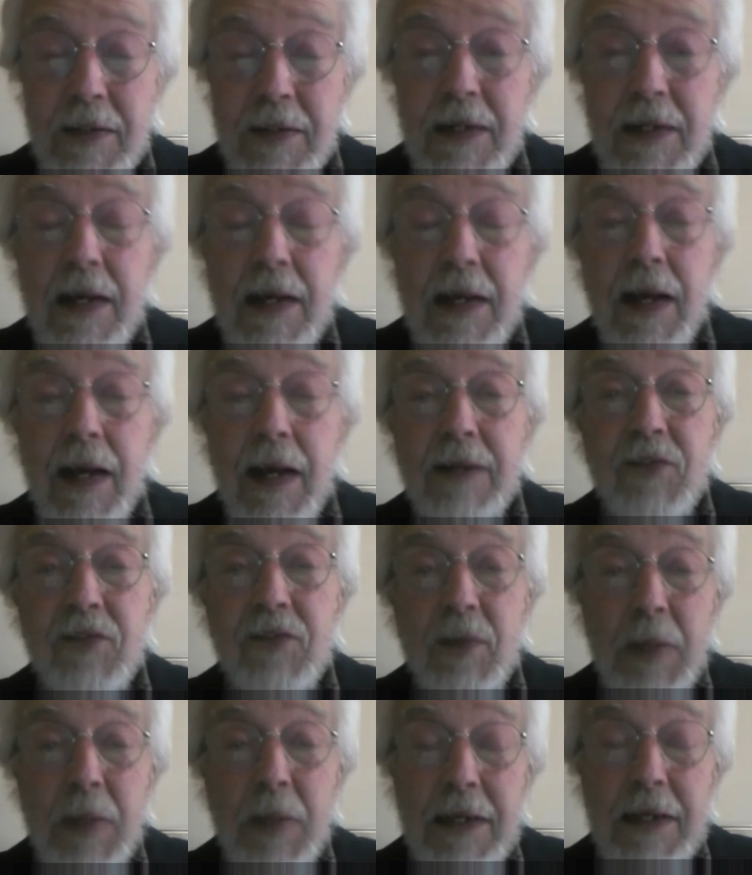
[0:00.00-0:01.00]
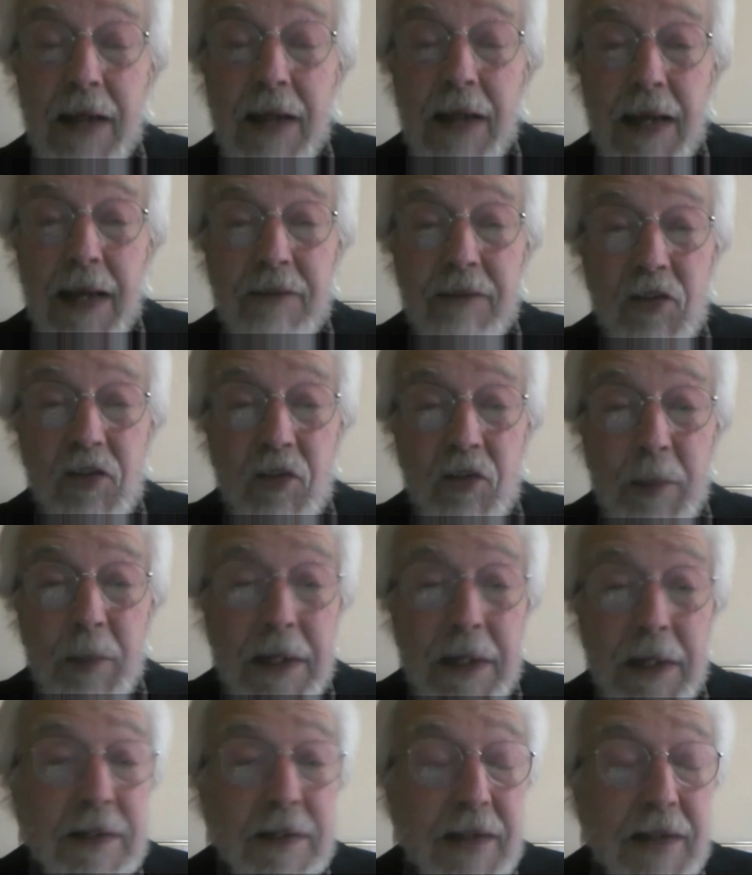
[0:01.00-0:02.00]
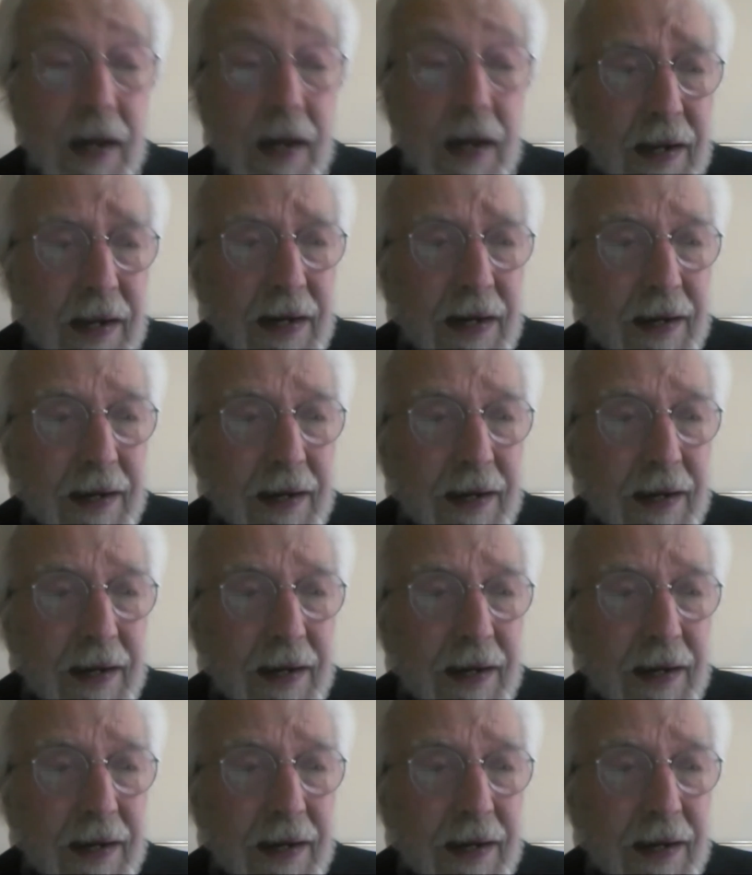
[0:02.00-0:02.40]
And he said, Well, it, it's to be a Dalek.